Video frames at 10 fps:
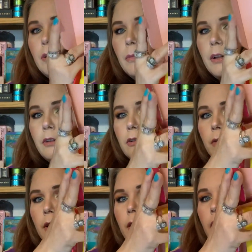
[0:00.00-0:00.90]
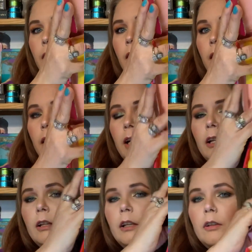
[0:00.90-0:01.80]
month it's written there.
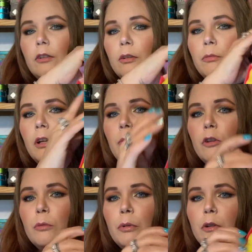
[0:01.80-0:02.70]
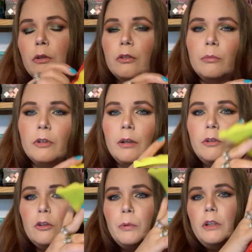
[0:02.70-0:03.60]
And then sometimes it's blue, sometimes
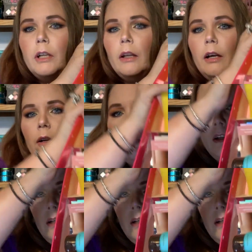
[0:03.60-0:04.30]
it's been yellow.